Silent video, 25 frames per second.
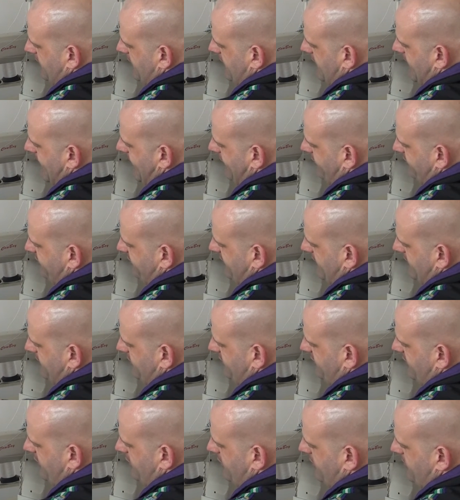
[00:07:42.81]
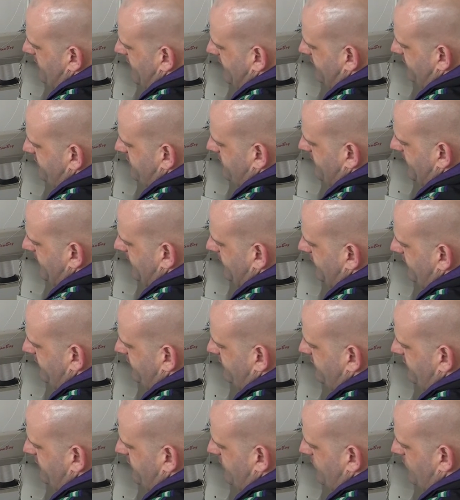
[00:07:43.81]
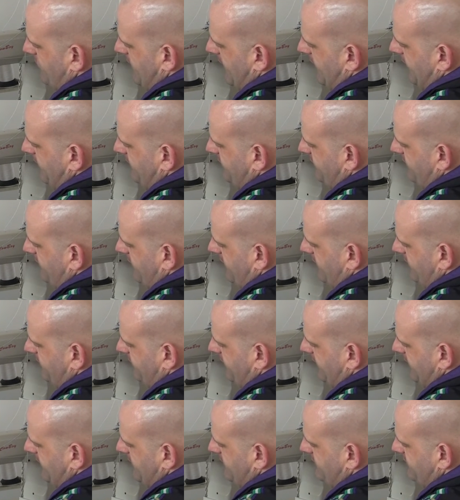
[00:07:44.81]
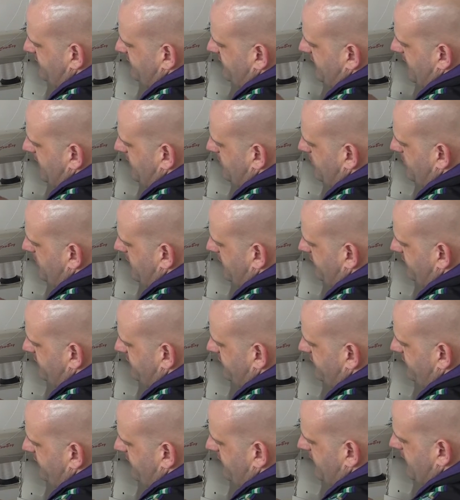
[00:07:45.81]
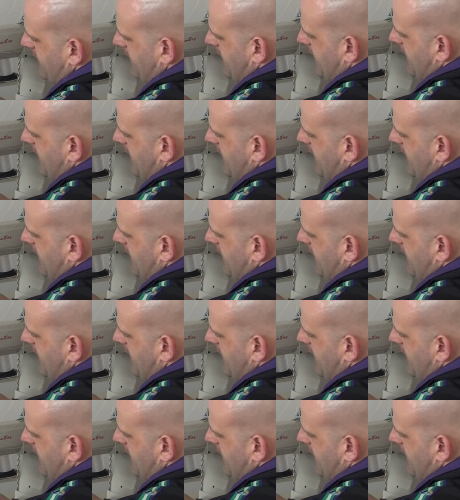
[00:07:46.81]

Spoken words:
outside toe mounts immediately to the right of the inside presser foot.